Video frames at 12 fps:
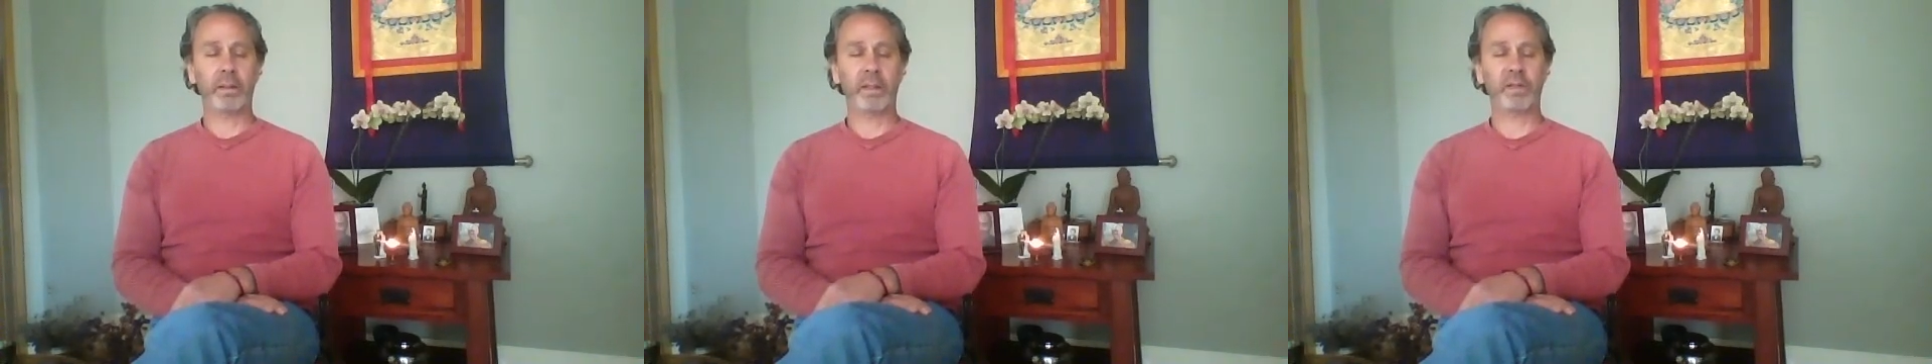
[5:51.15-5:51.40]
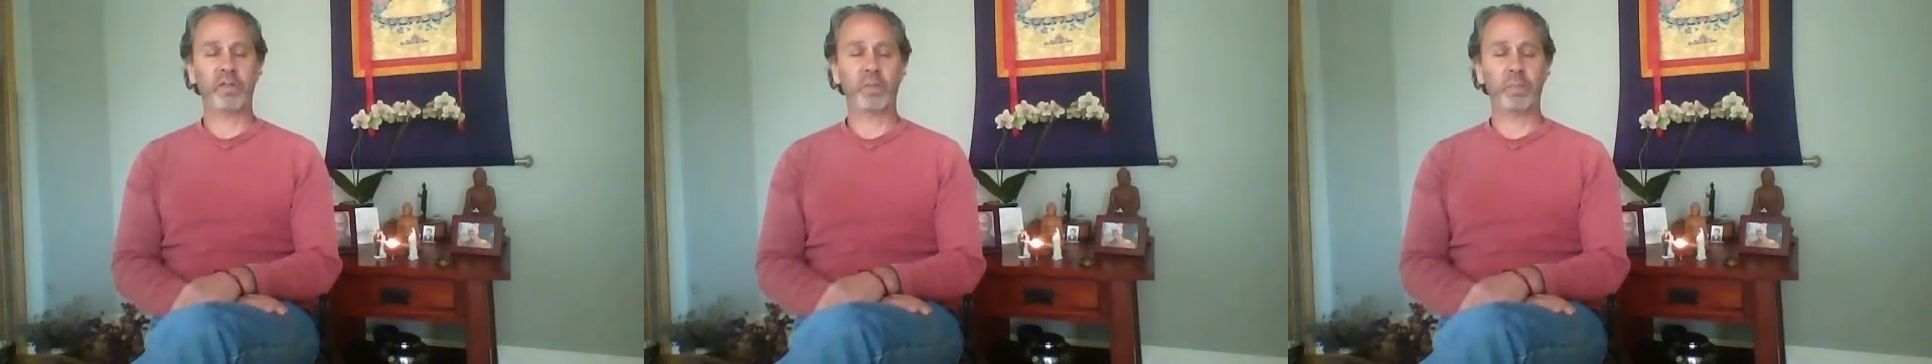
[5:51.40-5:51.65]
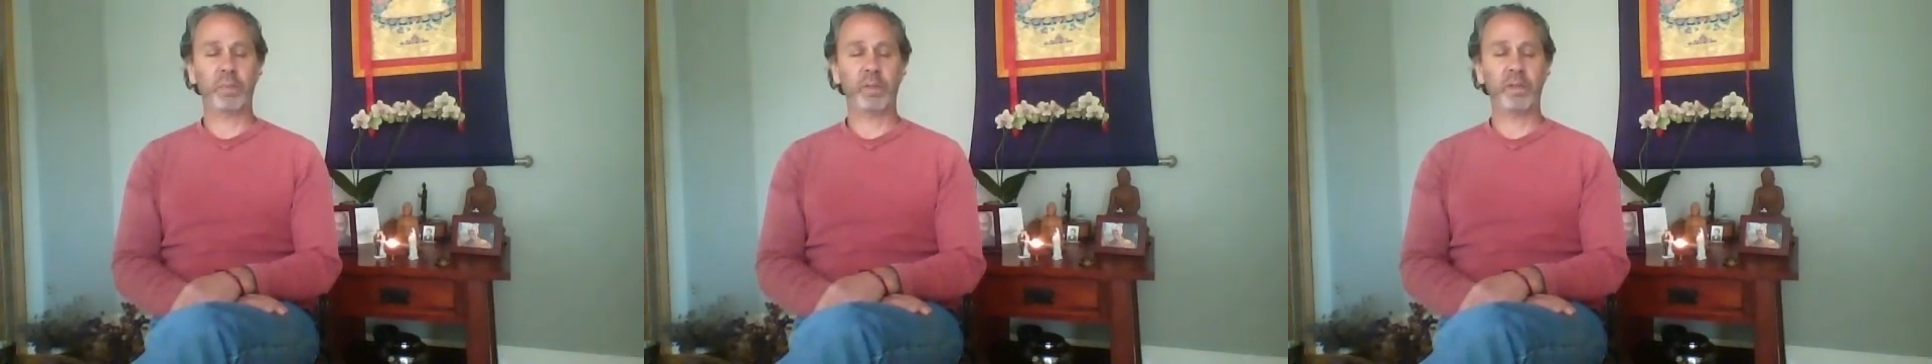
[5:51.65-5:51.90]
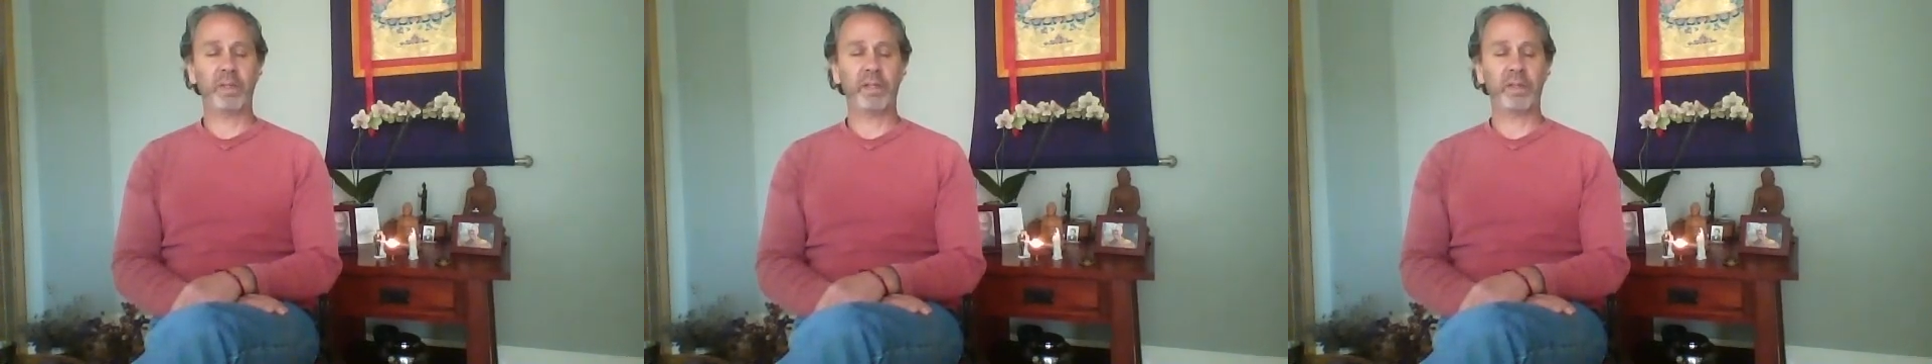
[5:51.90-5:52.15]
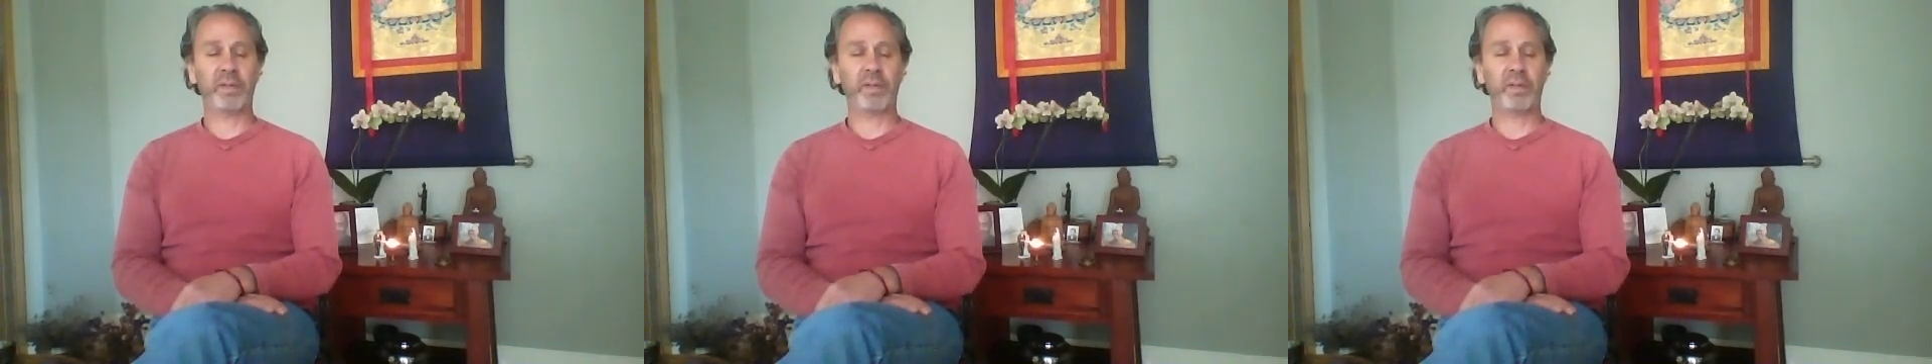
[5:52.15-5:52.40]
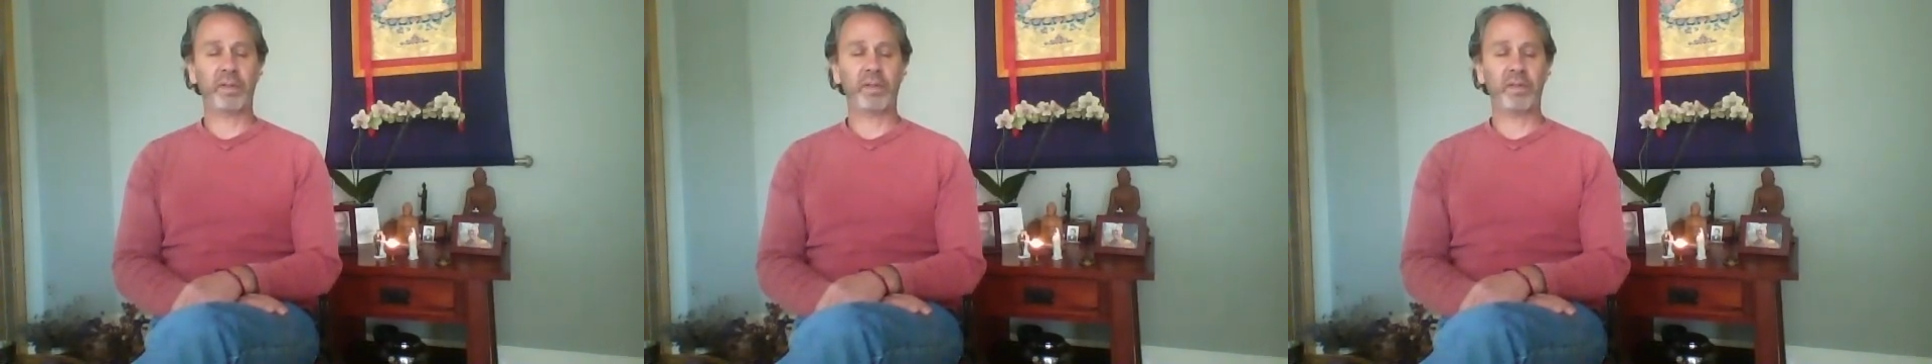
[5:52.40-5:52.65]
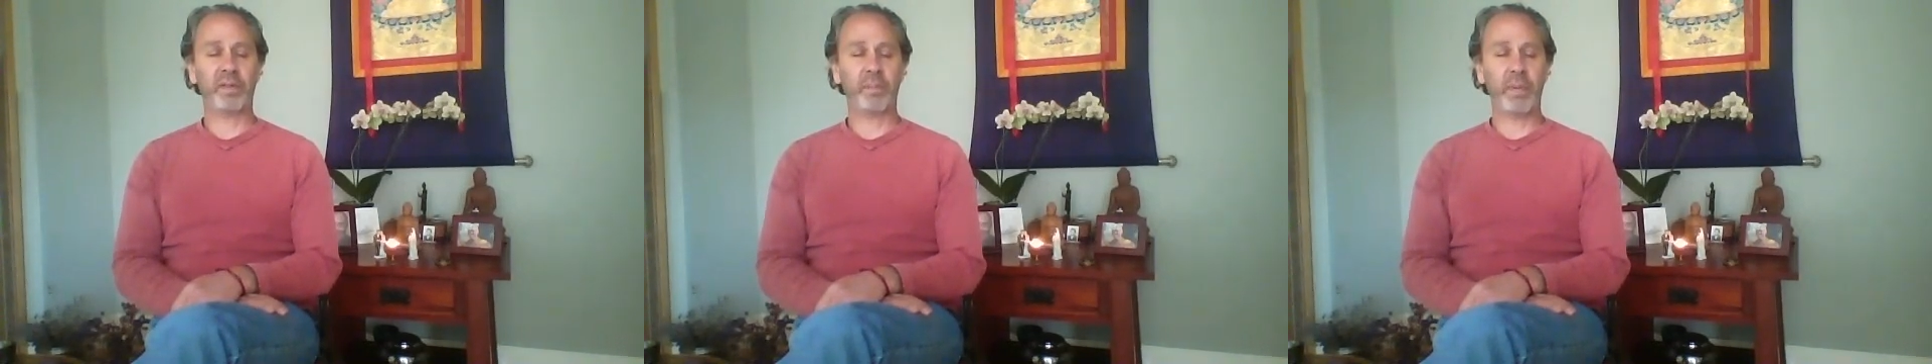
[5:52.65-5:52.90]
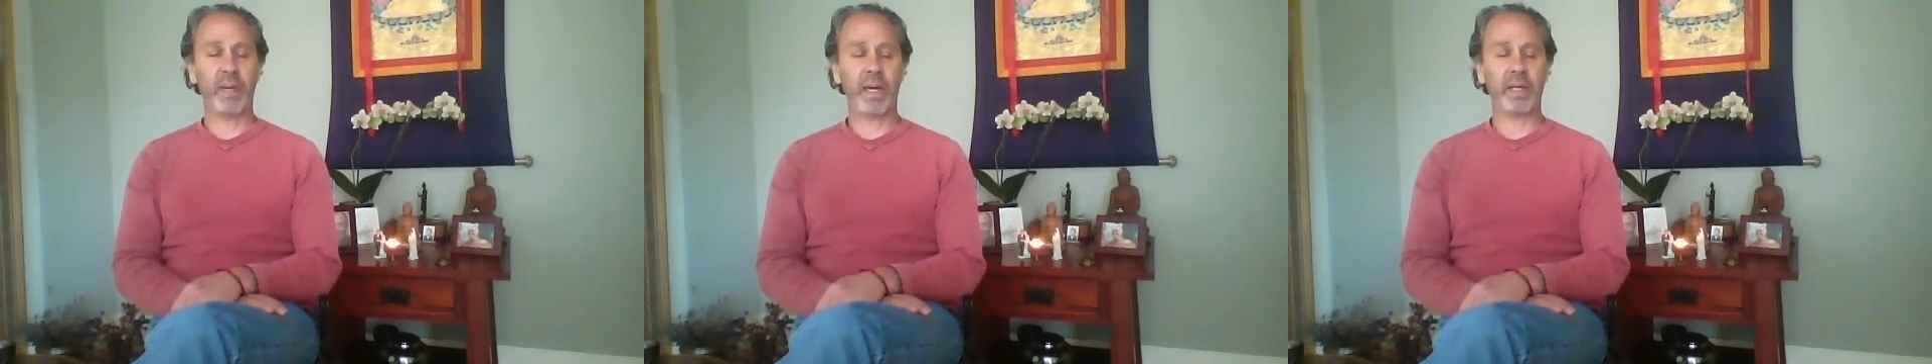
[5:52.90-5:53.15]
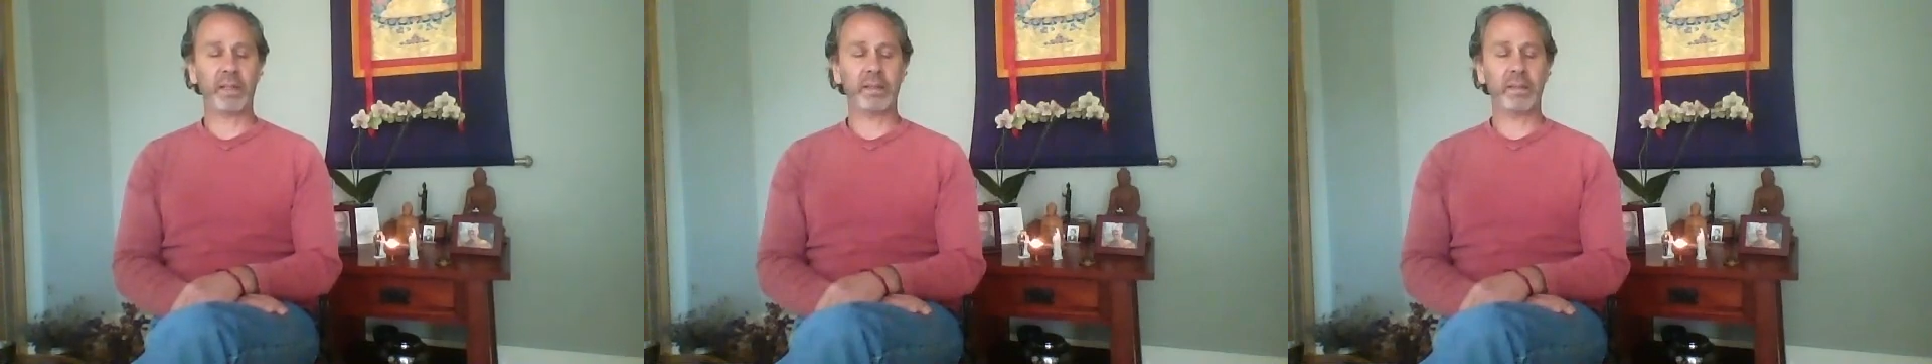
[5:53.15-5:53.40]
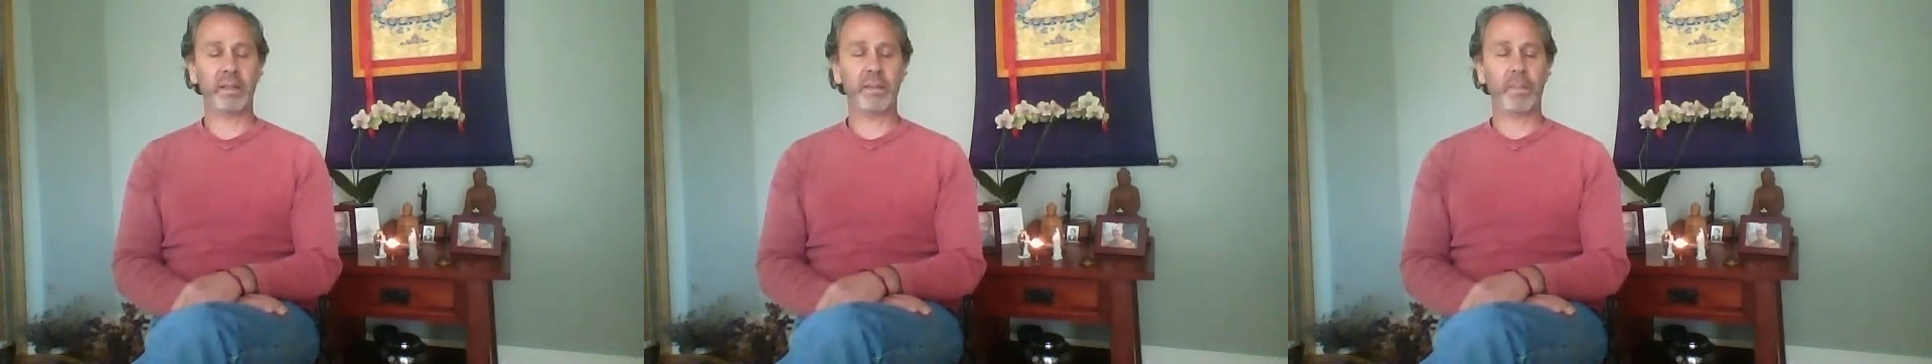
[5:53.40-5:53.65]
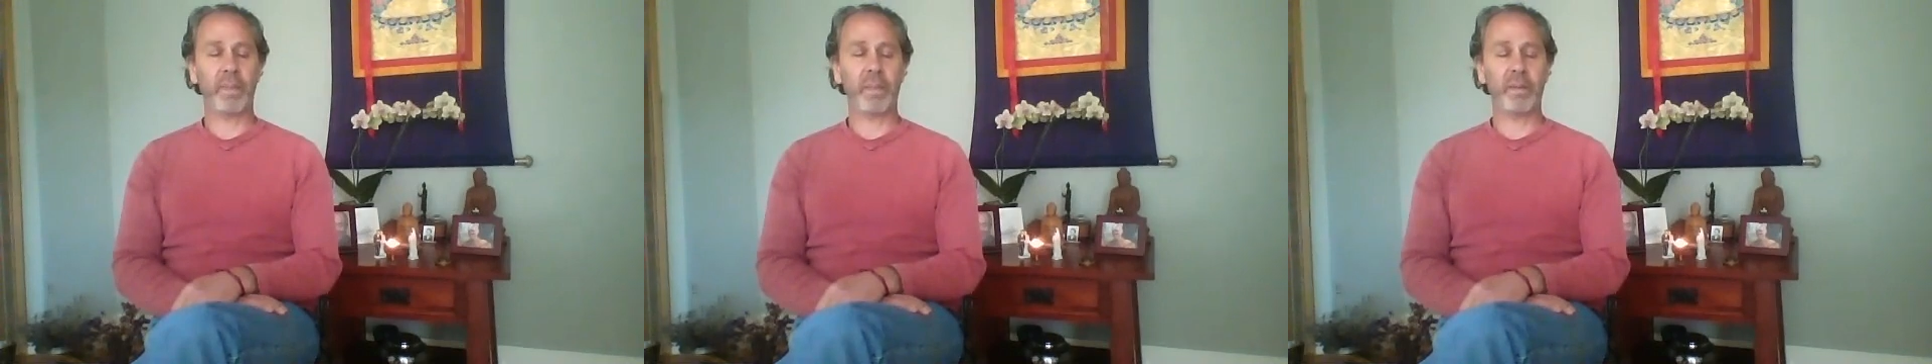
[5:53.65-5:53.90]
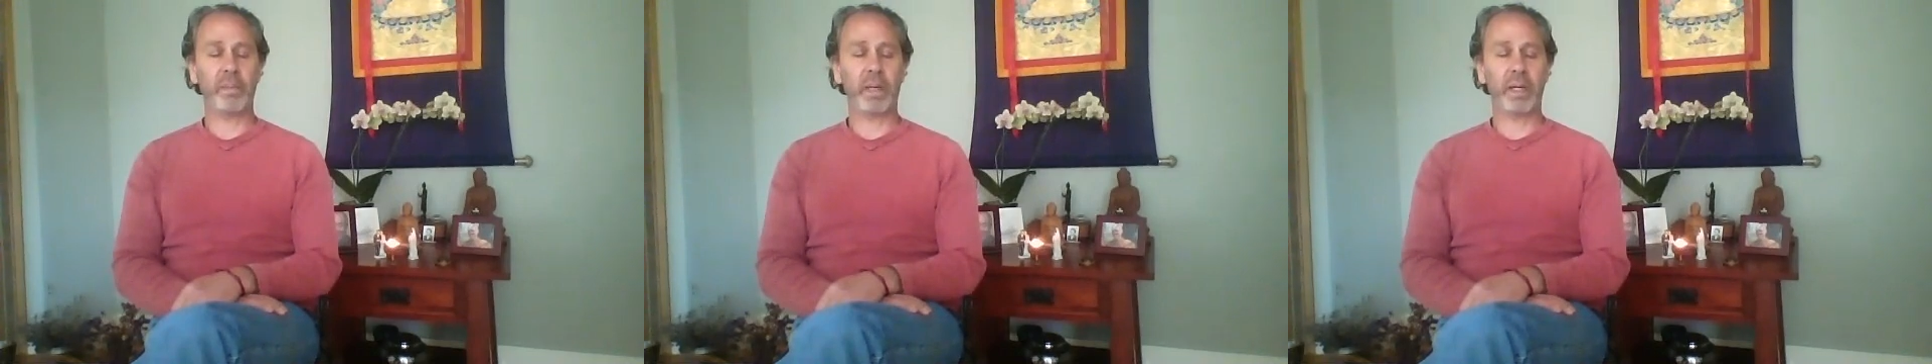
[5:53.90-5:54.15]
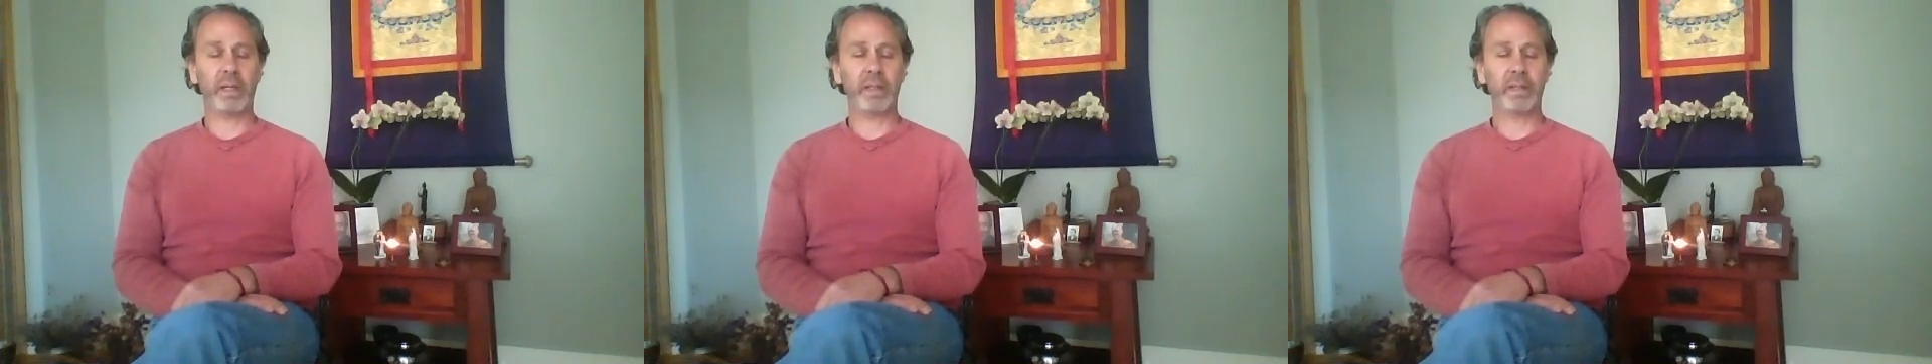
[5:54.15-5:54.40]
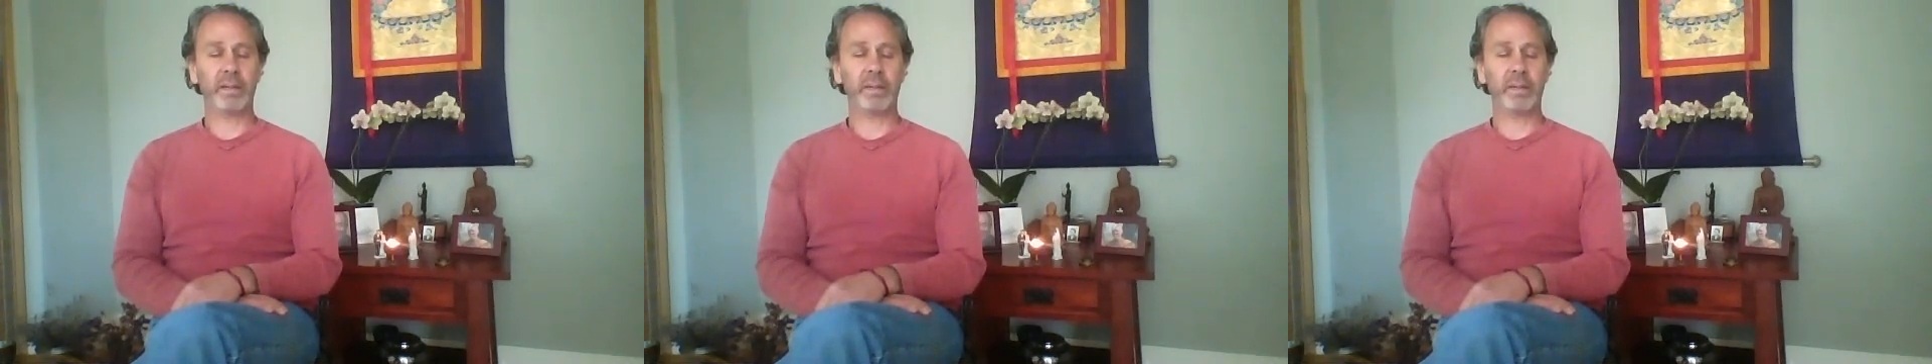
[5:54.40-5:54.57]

experience somatically the body.